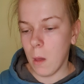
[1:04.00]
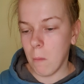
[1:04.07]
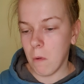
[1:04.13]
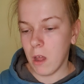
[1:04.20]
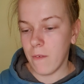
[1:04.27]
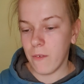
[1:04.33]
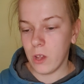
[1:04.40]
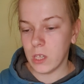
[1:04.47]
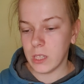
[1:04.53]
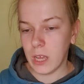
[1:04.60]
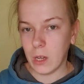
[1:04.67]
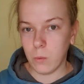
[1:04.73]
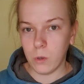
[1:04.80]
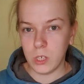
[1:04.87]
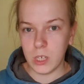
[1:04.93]
My first
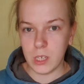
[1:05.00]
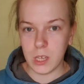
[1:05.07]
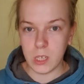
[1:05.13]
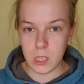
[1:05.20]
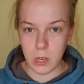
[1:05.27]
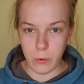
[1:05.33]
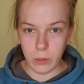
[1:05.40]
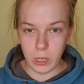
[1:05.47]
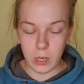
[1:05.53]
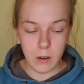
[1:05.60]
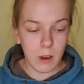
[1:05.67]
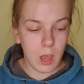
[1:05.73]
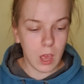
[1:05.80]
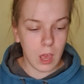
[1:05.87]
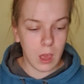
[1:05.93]
language is Estonian,
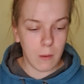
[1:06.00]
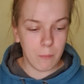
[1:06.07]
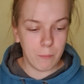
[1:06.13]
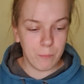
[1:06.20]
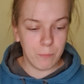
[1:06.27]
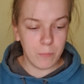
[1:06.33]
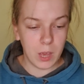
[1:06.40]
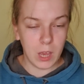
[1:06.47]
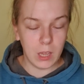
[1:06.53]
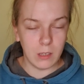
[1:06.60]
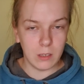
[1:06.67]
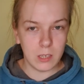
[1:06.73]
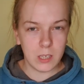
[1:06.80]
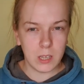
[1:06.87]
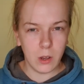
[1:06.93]
and
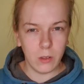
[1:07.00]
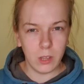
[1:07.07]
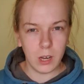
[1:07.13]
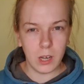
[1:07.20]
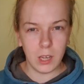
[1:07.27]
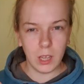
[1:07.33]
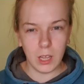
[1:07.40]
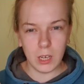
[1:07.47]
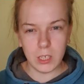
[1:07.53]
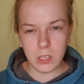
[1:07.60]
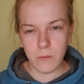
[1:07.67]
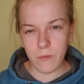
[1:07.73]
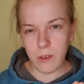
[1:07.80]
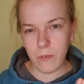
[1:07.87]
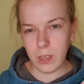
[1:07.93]
Estonian and English are
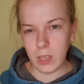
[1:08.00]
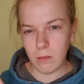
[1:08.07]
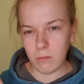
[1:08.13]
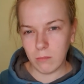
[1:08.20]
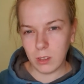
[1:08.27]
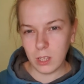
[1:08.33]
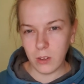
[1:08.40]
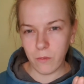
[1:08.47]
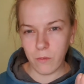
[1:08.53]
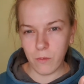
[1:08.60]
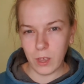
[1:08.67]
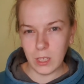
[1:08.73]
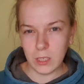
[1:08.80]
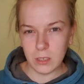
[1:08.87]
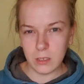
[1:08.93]
very
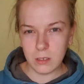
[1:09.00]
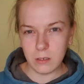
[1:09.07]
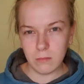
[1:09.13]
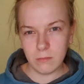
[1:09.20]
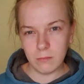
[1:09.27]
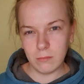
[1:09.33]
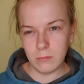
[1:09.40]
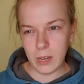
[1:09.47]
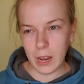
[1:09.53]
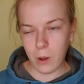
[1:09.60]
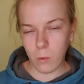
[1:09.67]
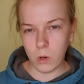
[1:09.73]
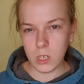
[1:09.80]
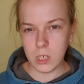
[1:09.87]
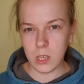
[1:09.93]
different
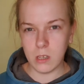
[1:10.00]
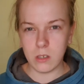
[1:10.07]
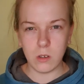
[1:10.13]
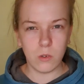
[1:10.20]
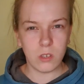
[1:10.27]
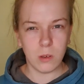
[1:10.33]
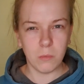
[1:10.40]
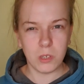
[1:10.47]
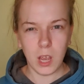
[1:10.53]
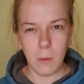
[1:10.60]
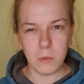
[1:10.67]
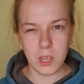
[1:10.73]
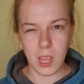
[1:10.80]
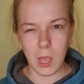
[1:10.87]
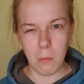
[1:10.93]
languages, and so
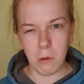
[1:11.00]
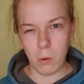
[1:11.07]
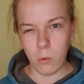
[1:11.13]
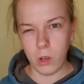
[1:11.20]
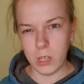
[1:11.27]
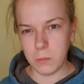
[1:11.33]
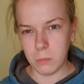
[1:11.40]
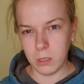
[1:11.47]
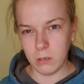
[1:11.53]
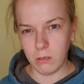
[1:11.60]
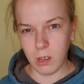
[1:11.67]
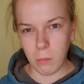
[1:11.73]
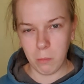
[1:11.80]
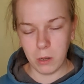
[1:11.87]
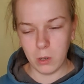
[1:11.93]
sometimes I get my words muddled
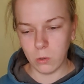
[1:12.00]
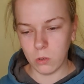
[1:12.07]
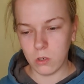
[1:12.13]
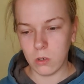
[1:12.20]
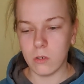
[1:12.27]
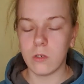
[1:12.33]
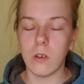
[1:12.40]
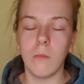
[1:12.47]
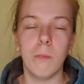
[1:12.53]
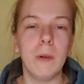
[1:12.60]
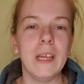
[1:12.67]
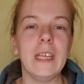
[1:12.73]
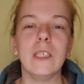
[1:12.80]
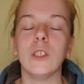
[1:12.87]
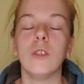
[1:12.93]
up and all sorts. So
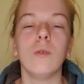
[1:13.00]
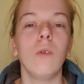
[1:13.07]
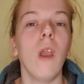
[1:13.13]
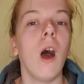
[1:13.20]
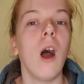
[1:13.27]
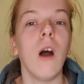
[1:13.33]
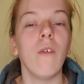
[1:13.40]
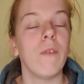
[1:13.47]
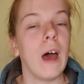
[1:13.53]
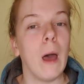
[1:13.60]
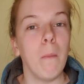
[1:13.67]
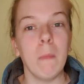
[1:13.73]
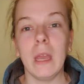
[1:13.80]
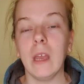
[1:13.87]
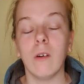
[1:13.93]
please do laugh at
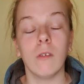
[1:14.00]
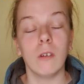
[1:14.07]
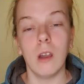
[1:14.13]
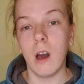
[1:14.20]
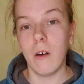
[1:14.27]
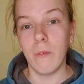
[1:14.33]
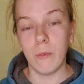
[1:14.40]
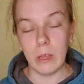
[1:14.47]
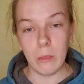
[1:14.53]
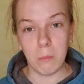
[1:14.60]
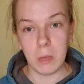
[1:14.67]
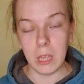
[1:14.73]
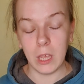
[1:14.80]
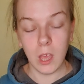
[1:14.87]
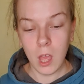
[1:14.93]
me or laugh with
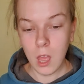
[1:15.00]
me.